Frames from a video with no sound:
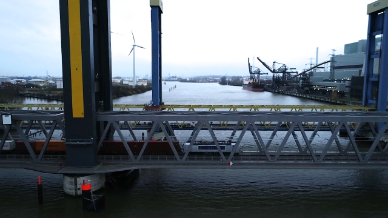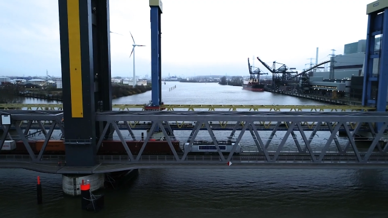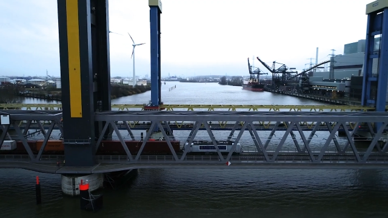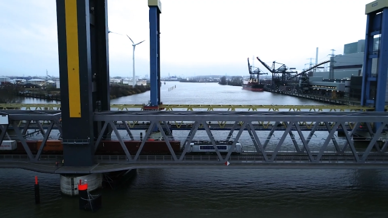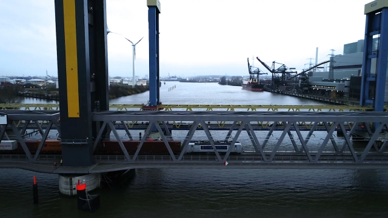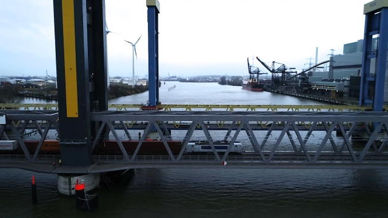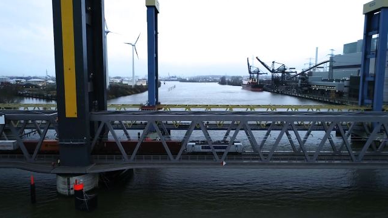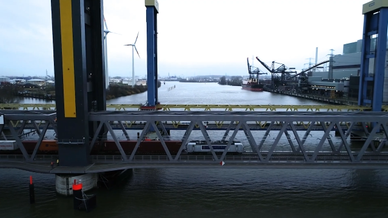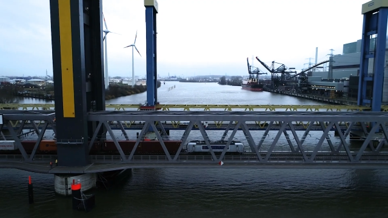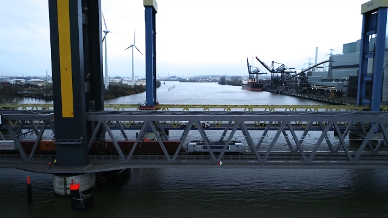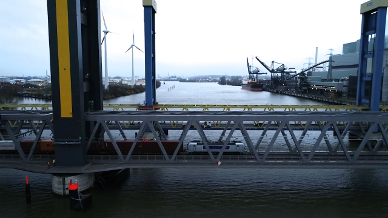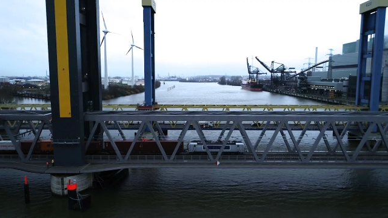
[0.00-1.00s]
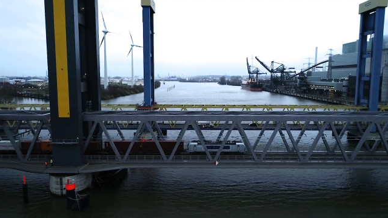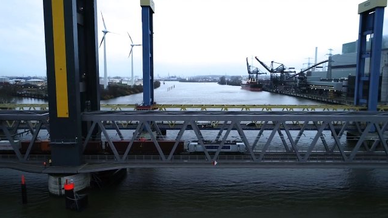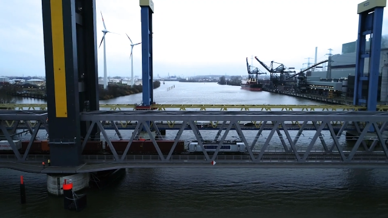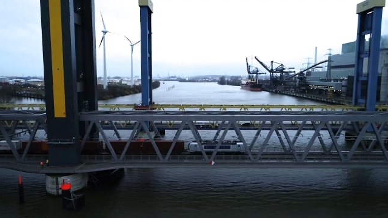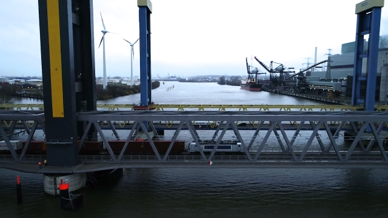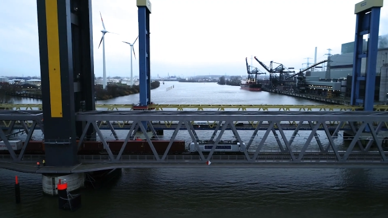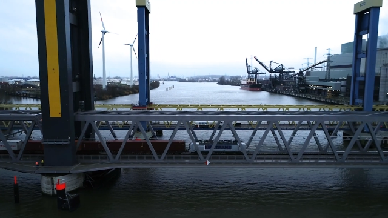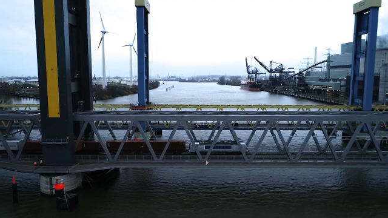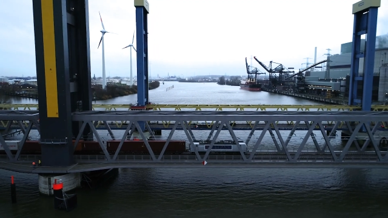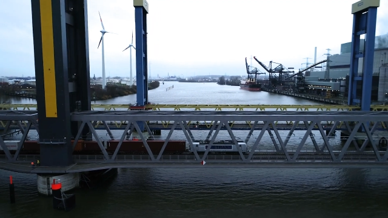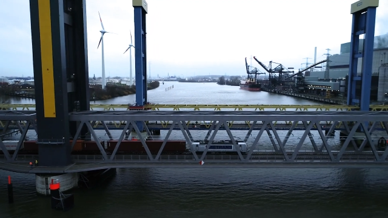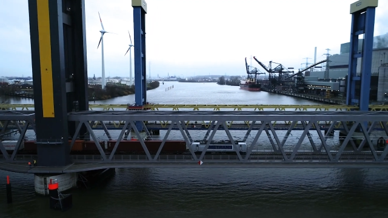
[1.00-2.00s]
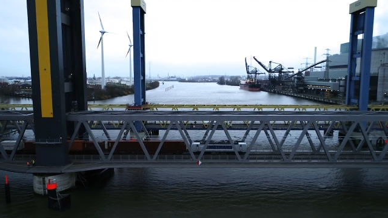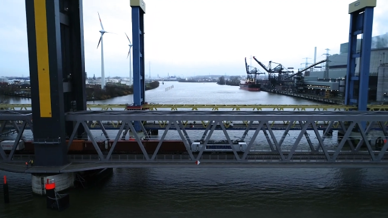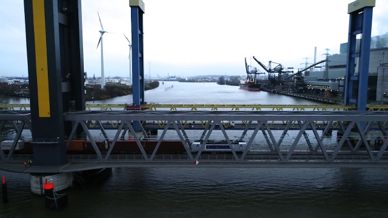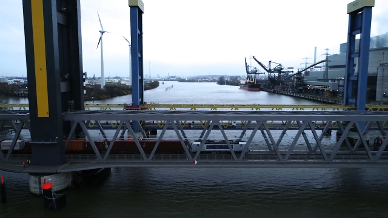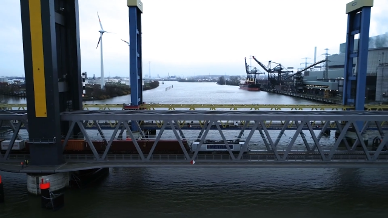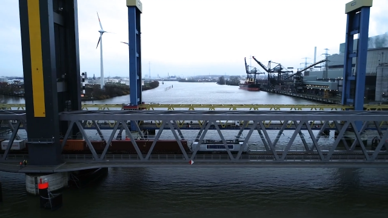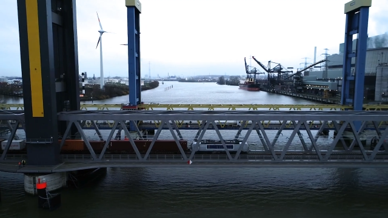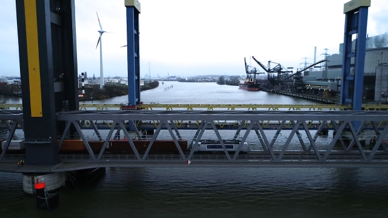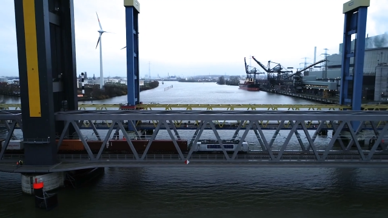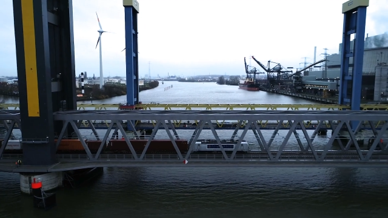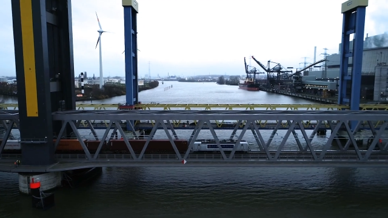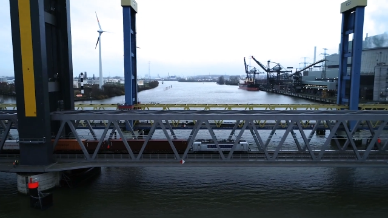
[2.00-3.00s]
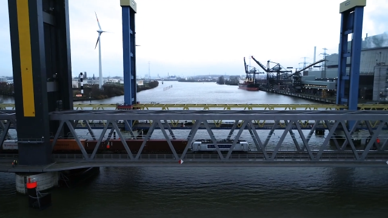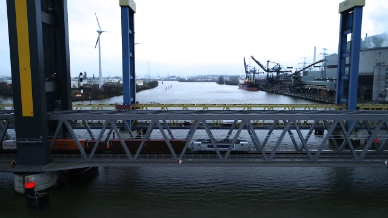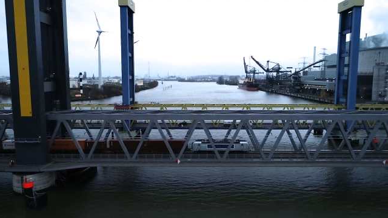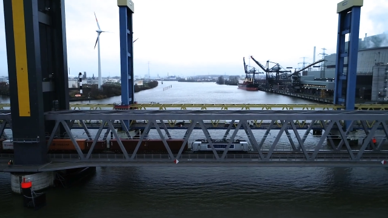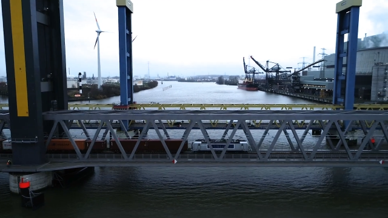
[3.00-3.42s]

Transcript: (no speaker visible)